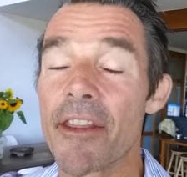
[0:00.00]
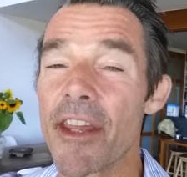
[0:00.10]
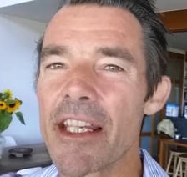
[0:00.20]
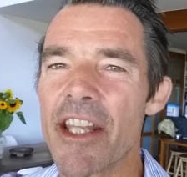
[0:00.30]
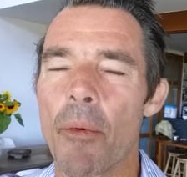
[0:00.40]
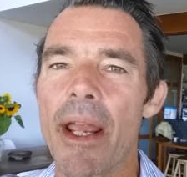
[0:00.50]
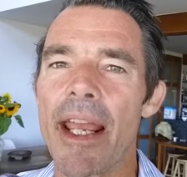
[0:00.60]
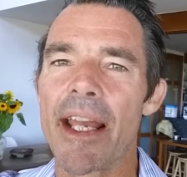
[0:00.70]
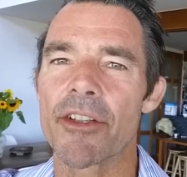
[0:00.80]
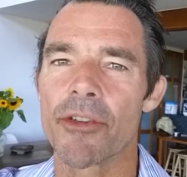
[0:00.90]
things that we're
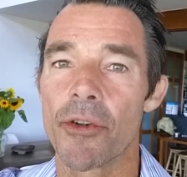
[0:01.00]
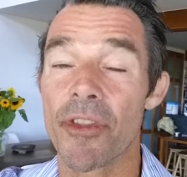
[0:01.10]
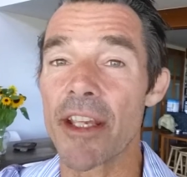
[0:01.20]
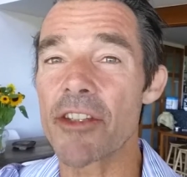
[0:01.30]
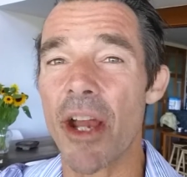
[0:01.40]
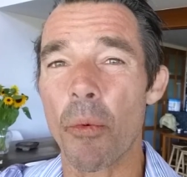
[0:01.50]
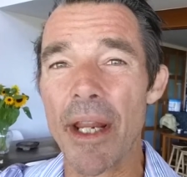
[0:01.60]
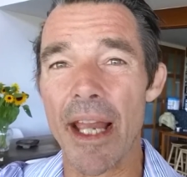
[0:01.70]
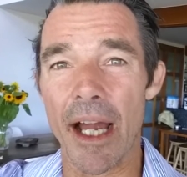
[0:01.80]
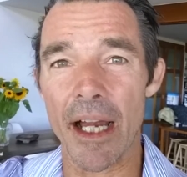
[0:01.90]
here to do, things that
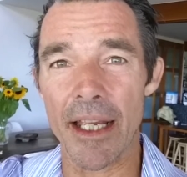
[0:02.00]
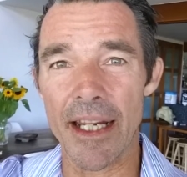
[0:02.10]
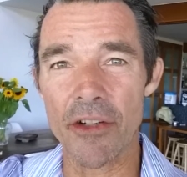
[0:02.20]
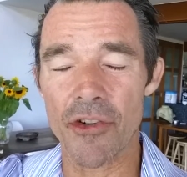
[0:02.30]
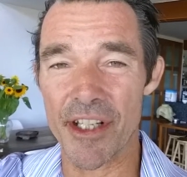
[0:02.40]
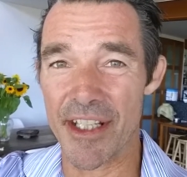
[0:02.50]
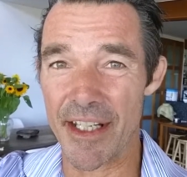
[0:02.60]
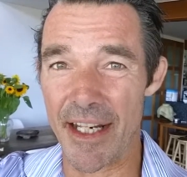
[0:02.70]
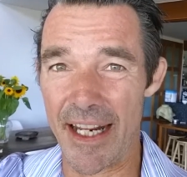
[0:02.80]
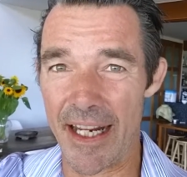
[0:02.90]
we are
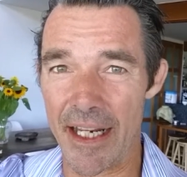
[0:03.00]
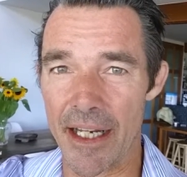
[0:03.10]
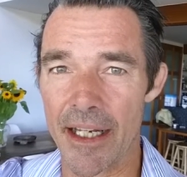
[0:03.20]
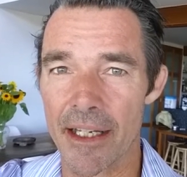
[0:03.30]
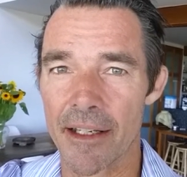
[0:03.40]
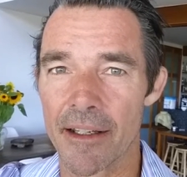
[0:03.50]
interested in.